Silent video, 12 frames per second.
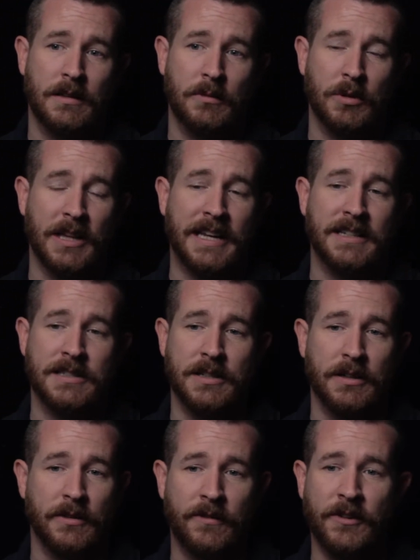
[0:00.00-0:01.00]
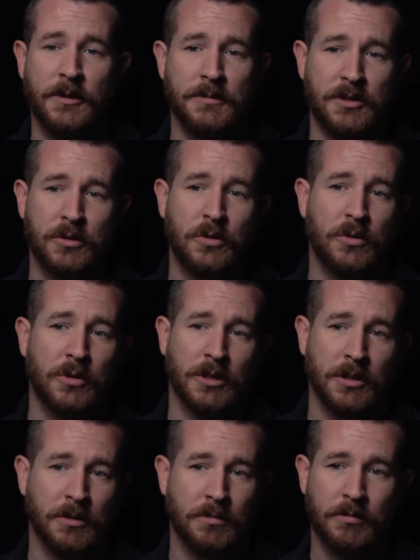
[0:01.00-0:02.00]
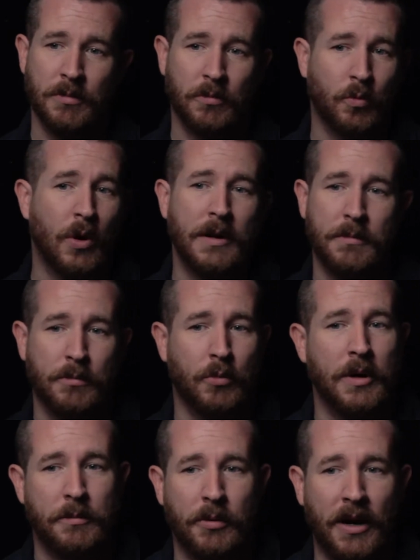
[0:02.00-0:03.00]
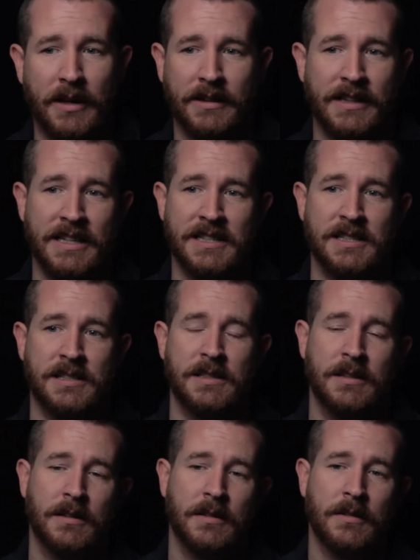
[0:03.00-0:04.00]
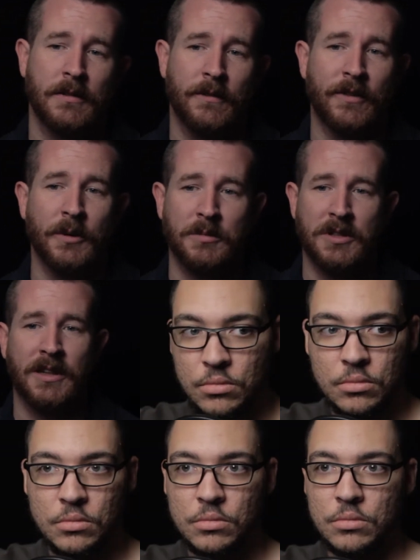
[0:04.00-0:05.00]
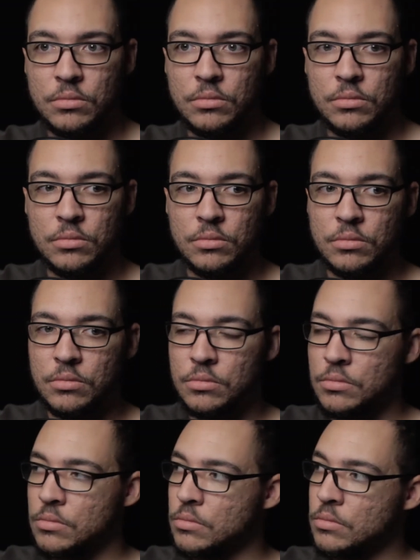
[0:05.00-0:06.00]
related to film school, or what brought this film to life? Why did you want to make